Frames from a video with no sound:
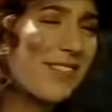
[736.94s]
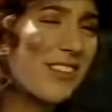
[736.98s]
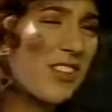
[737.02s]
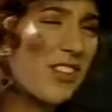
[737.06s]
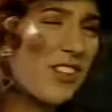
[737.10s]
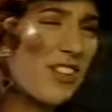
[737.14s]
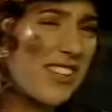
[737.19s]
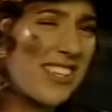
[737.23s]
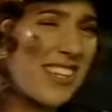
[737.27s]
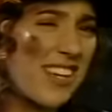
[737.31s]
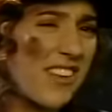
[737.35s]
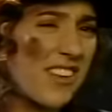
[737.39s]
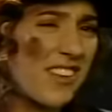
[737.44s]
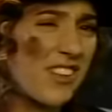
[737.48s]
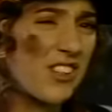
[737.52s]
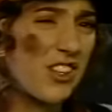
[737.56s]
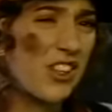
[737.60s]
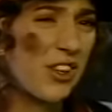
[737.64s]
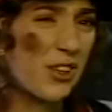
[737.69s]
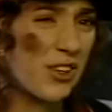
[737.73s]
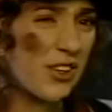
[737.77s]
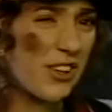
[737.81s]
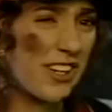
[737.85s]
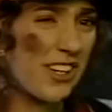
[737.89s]
could you tell the
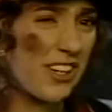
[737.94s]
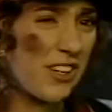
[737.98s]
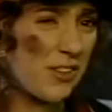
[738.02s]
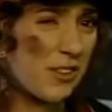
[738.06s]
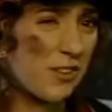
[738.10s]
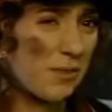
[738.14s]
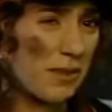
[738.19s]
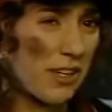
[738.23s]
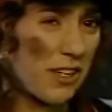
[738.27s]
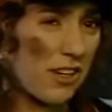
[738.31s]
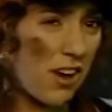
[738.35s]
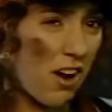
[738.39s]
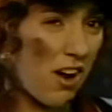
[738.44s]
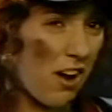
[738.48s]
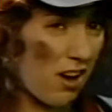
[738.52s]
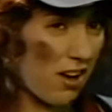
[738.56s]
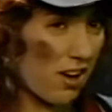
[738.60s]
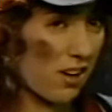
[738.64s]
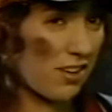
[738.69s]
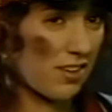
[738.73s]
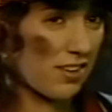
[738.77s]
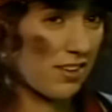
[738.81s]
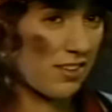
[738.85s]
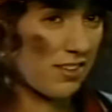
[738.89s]
Joker he owes me a
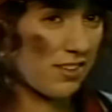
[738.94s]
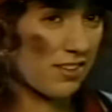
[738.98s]
car?